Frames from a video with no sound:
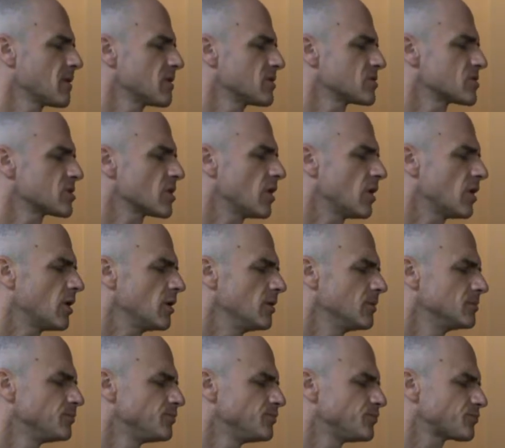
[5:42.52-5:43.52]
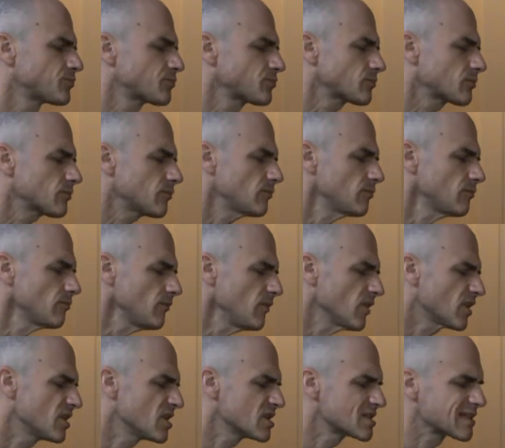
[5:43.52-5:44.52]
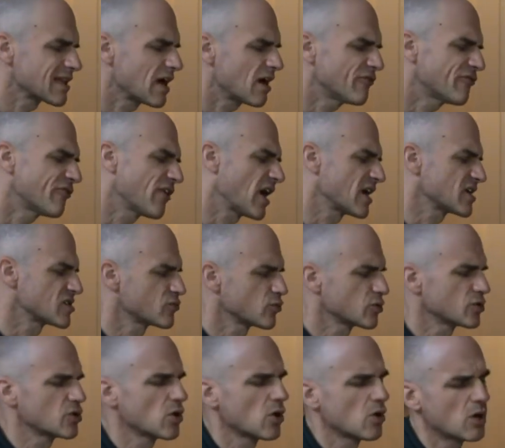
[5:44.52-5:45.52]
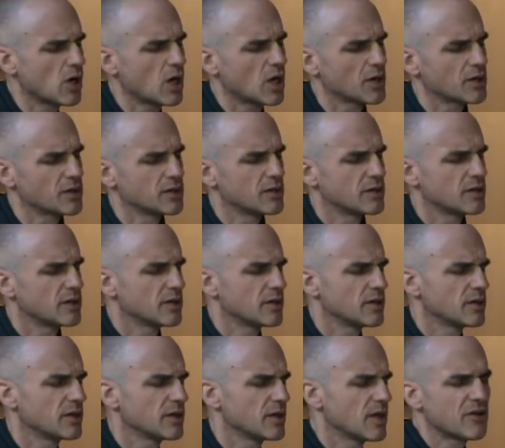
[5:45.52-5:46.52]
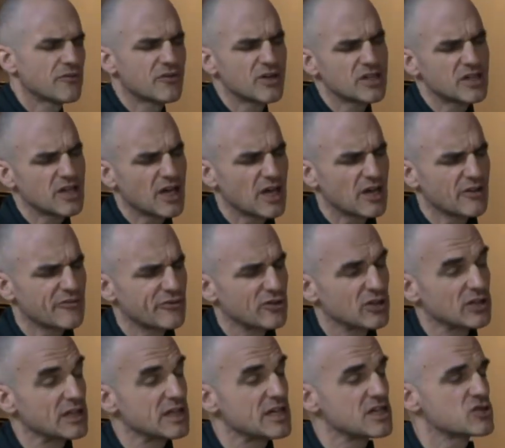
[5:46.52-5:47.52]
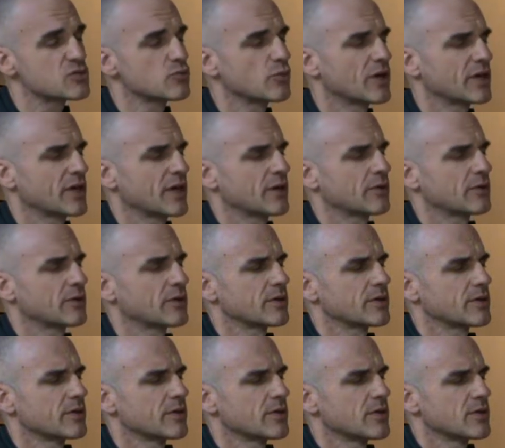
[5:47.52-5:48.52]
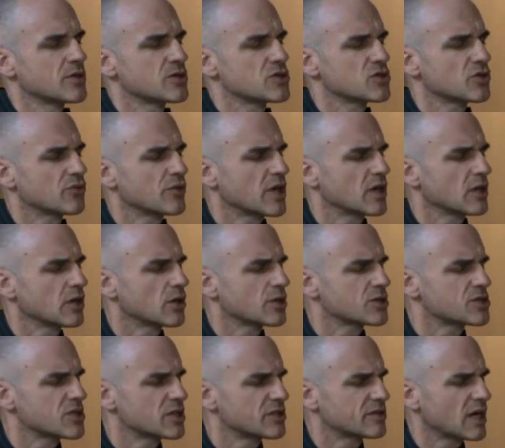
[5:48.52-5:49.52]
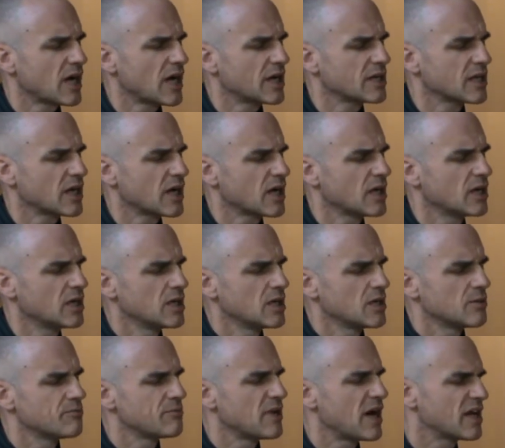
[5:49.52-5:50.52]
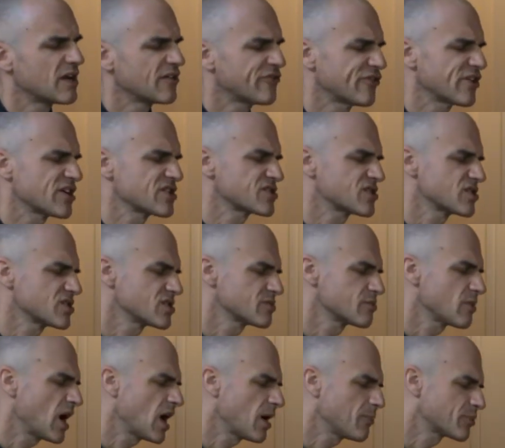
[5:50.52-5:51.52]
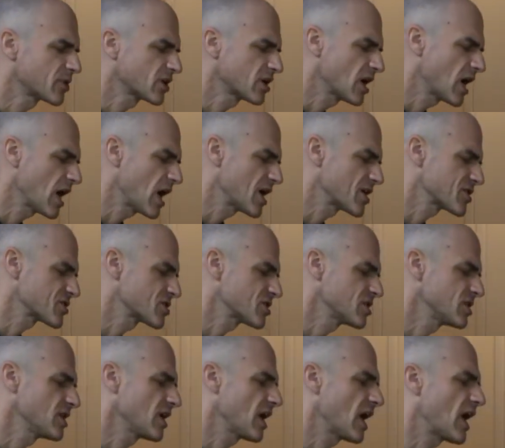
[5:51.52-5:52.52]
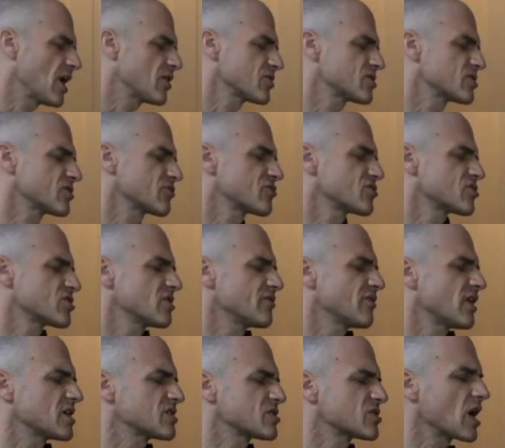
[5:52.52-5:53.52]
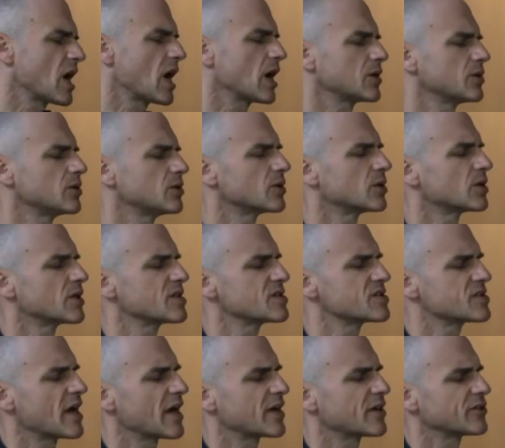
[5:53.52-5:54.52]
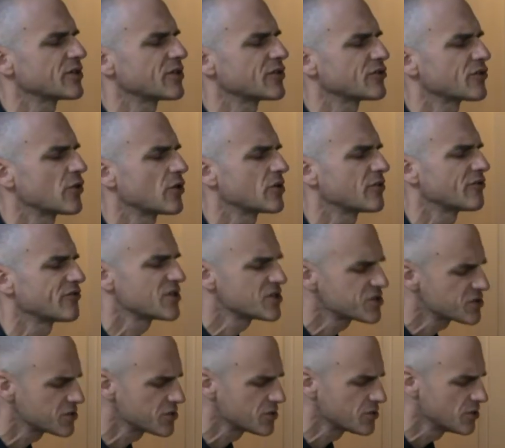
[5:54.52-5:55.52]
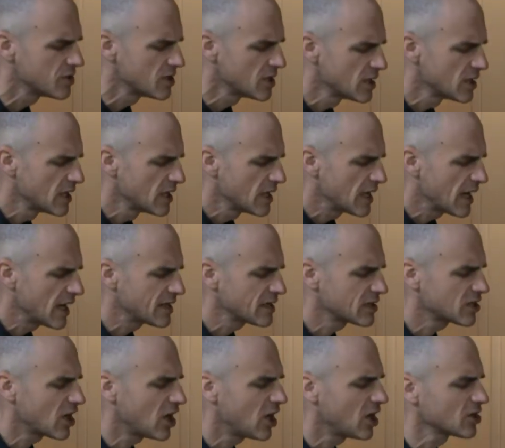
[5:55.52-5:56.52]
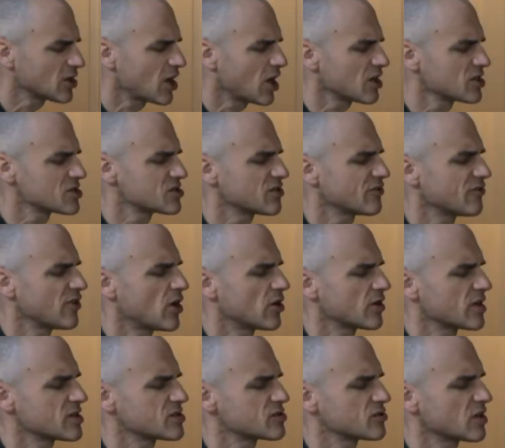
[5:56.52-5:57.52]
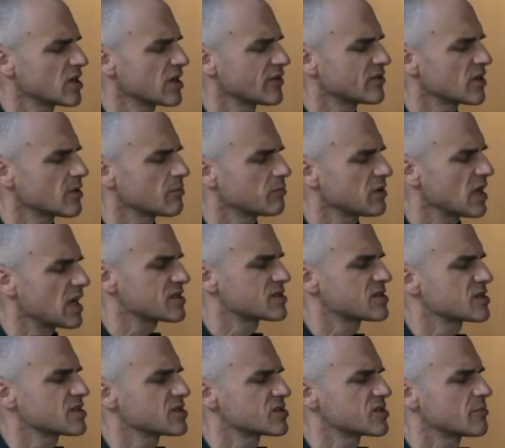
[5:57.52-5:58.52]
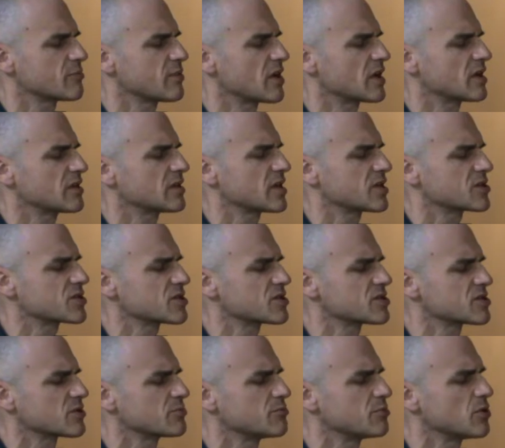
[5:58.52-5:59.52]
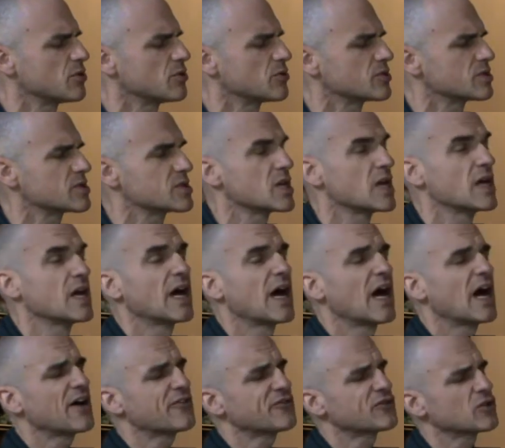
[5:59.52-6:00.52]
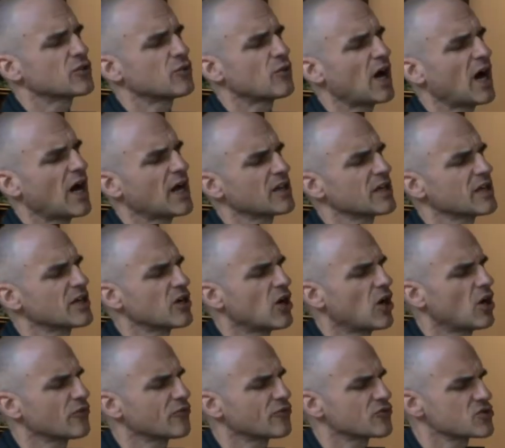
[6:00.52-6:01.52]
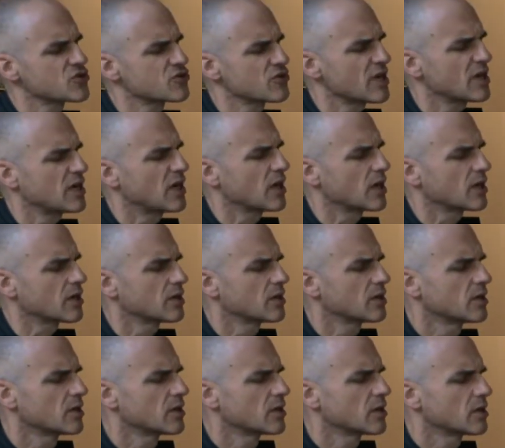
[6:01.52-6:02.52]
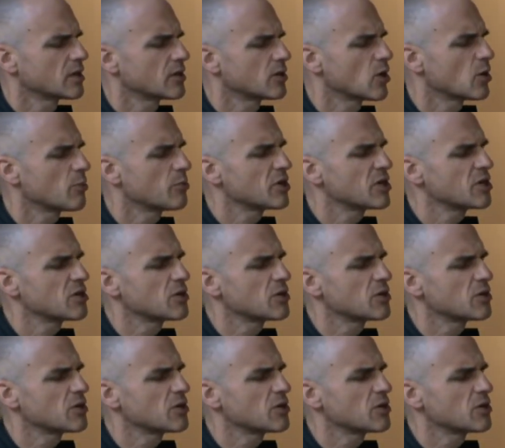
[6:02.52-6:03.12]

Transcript: So these love fights would go on every day for at least 1 hour. So when Lord Chaitanya manifested his Mahaprakash in the house of Srivas Thakur, he sat on the throne of Vishnu and he called all his devotees to give them blessings and benedictions and boons. After a while he called for Sridhar. Nobody